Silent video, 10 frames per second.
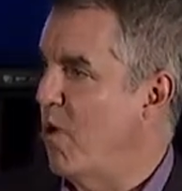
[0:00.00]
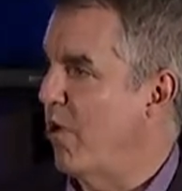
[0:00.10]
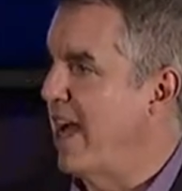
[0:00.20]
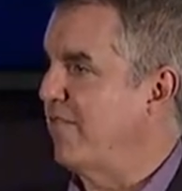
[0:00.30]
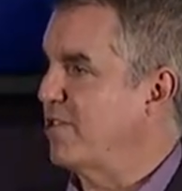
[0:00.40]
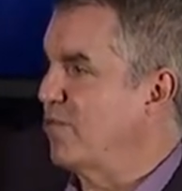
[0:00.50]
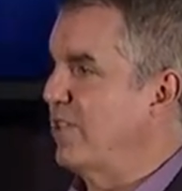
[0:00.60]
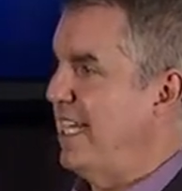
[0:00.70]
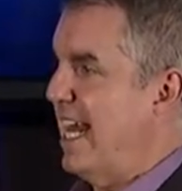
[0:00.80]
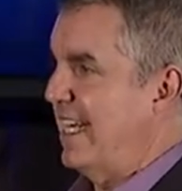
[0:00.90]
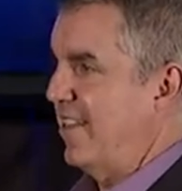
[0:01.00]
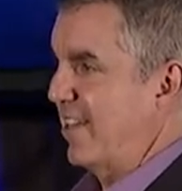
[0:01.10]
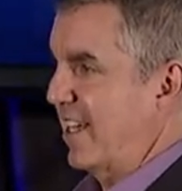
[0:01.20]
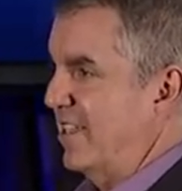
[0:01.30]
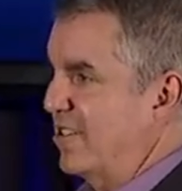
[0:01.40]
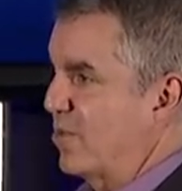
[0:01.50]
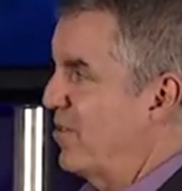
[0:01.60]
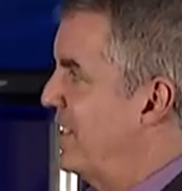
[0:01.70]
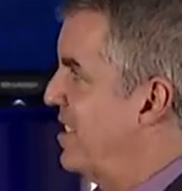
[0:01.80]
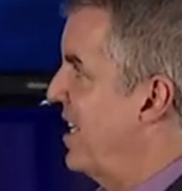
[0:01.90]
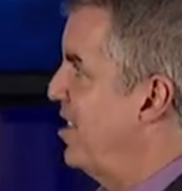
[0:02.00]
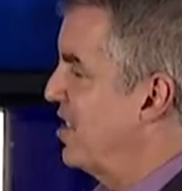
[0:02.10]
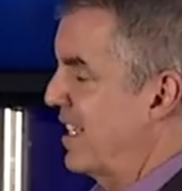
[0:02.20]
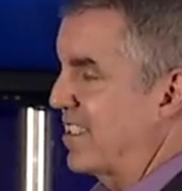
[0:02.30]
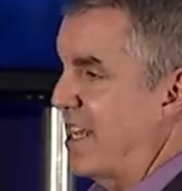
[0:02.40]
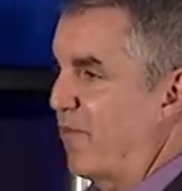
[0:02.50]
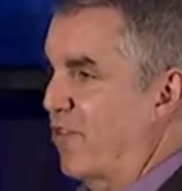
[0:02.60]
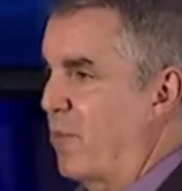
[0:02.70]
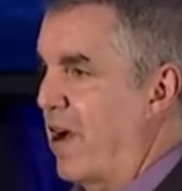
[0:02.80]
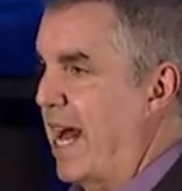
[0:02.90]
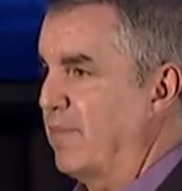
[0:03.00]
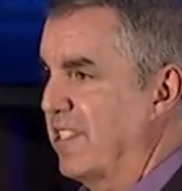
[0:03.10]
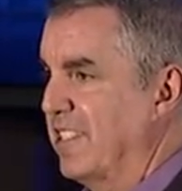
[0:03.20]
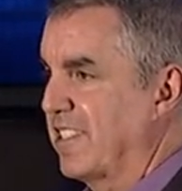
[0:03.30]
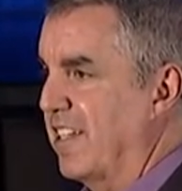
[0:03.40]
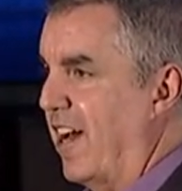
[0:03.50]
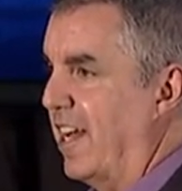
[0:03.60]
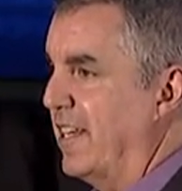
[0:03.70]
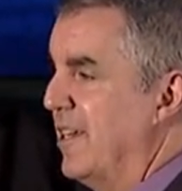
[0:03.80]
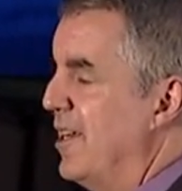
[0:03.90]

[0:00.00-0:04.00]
won't have to read anything in this presentation except for perhaps this slide.